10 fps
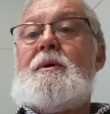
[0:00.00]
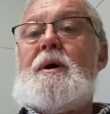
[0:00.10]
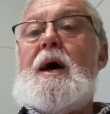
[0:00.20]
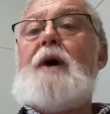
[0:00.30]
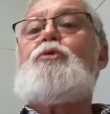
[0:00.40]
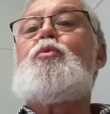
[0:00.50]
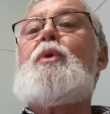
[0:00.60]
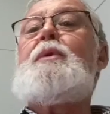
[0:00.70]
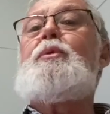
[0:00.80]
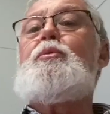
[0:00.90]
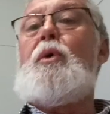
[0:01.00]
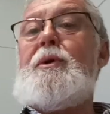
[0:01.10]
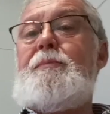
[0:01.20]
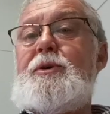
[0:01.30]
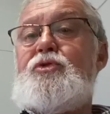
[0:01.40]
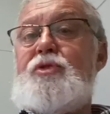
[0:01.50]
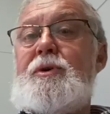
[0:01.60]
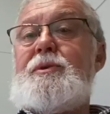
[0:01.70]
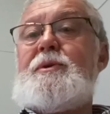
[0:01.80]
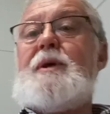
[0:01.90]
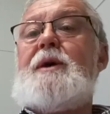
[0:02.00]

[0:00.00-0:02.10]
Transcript: as we would want to be treated.